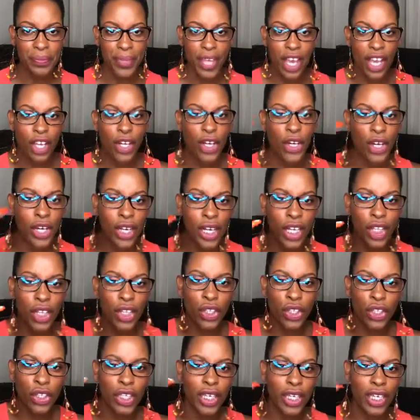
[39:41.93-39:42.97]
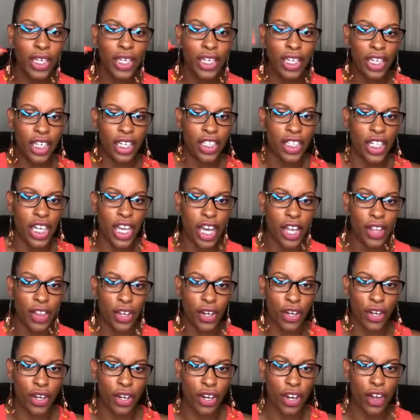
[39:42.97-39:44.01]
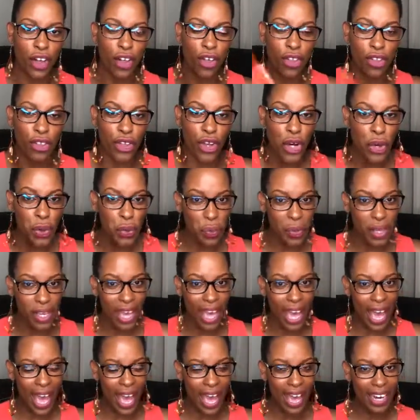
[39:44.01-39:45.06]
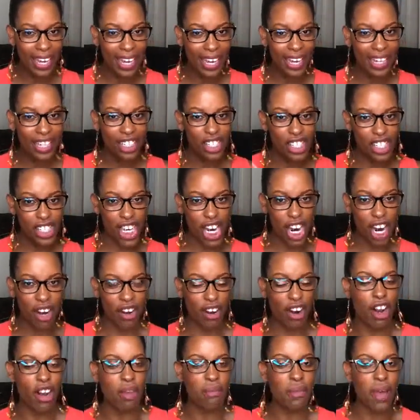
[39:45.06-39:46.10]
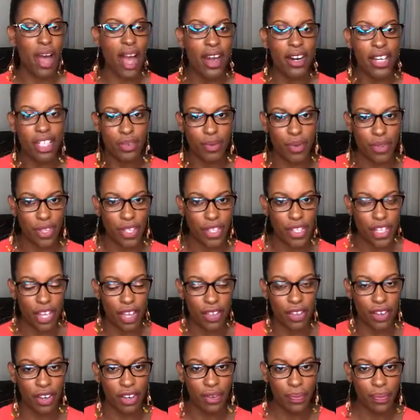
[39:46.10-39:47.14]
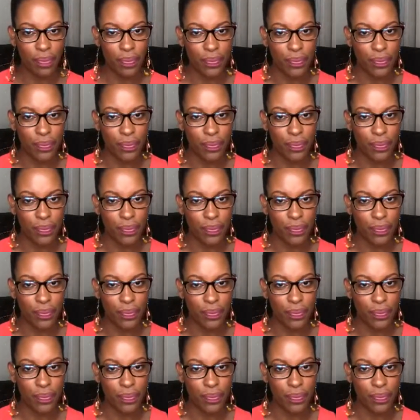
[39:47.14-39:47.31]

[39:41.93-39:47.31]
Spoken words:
And couldn't look each other, although we had shared our bodies with each other,